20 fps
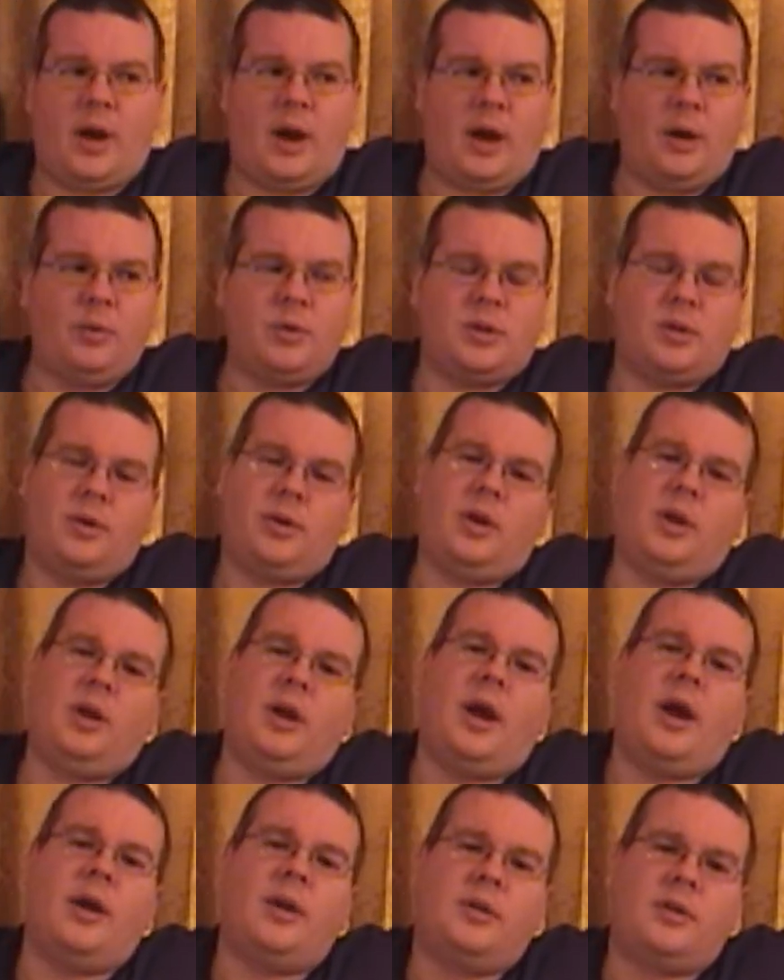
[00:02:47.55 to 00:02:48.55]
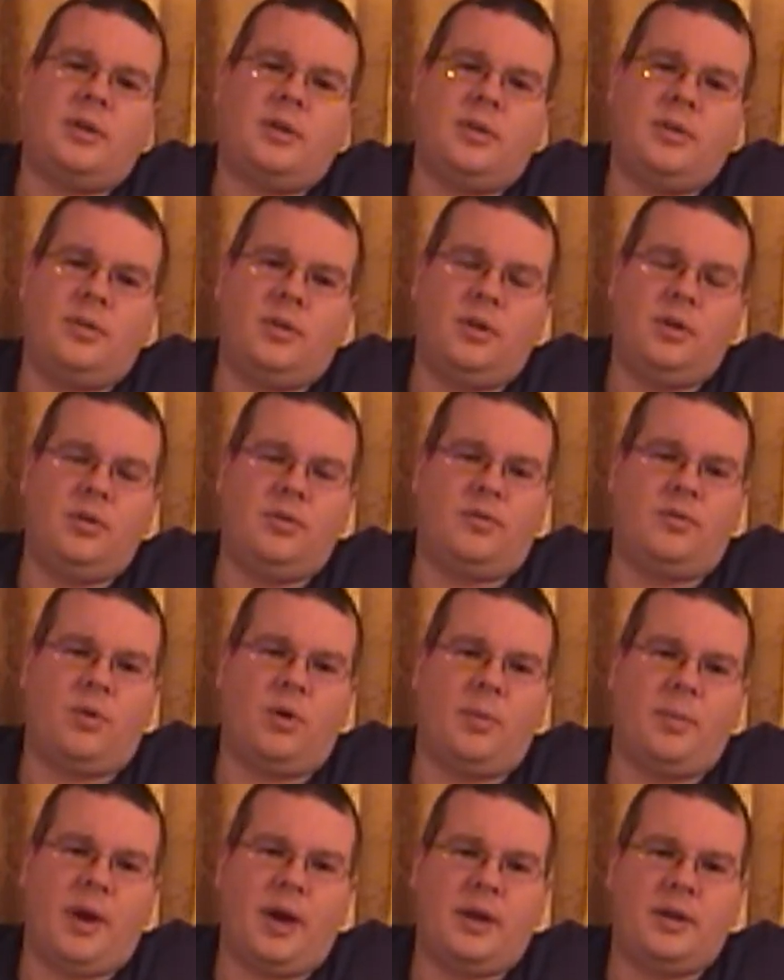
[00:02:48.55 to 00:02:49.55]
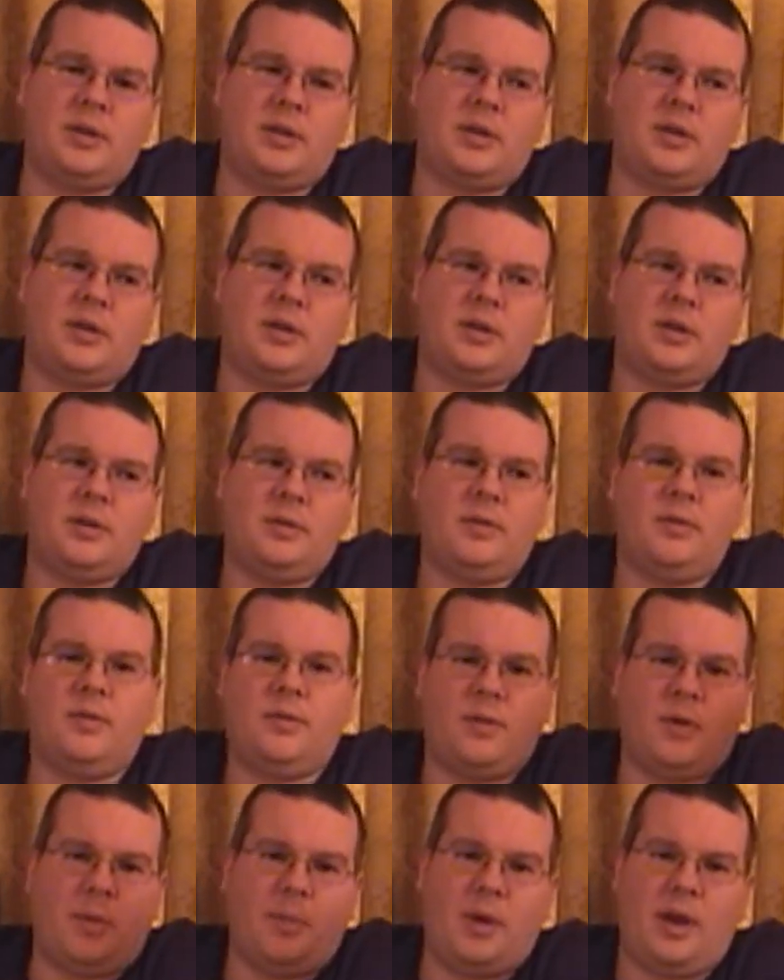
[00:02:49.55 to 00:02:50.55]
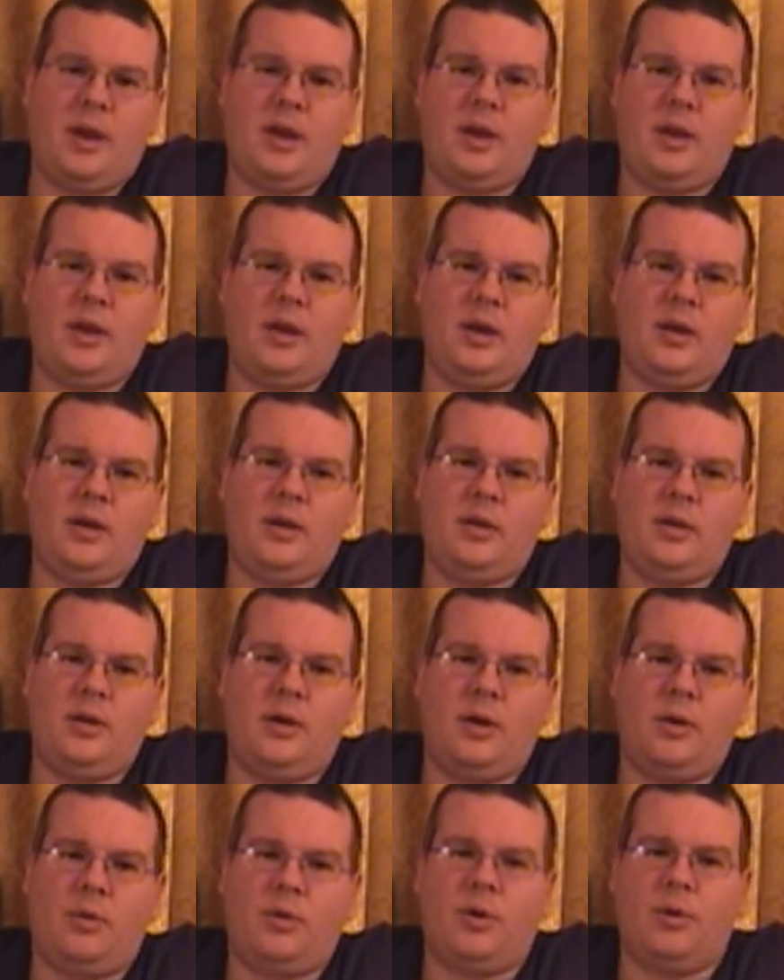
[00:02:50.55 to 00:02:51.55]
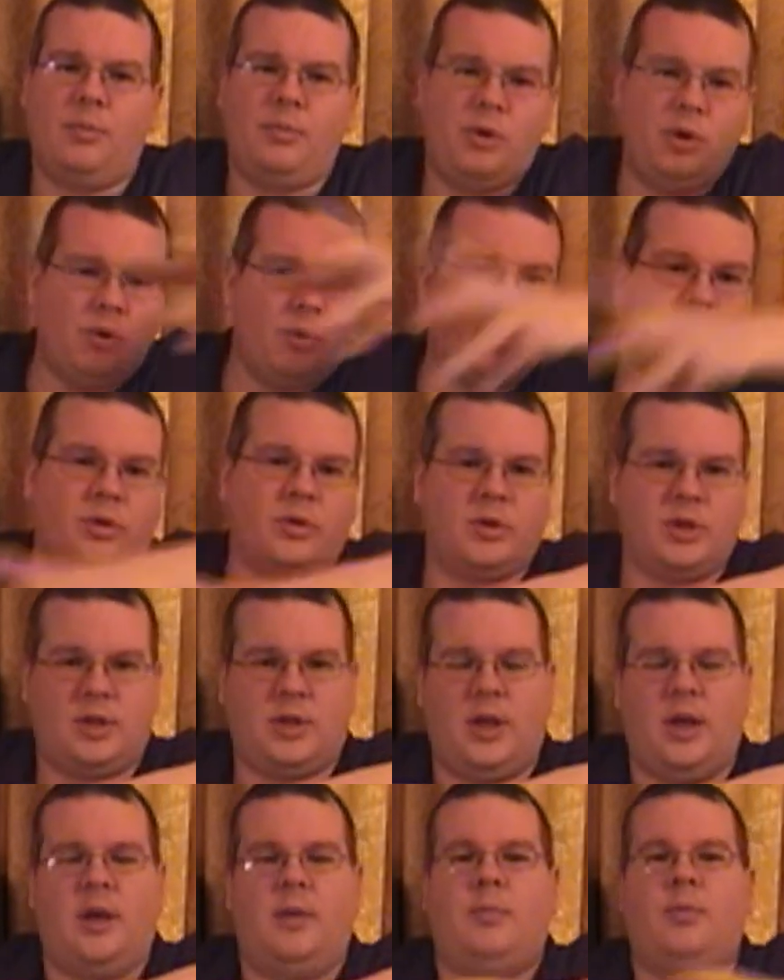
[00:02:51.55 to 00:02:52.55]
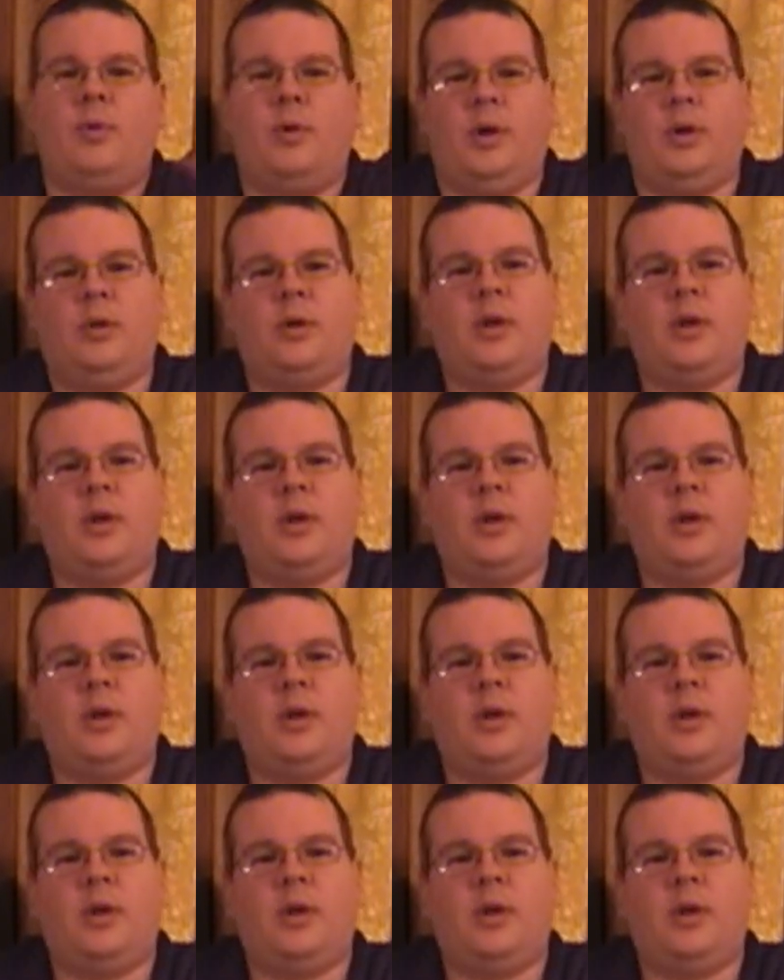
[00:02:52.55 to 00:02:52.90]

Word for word: I was looking at the new formats from a you know computer standpoint,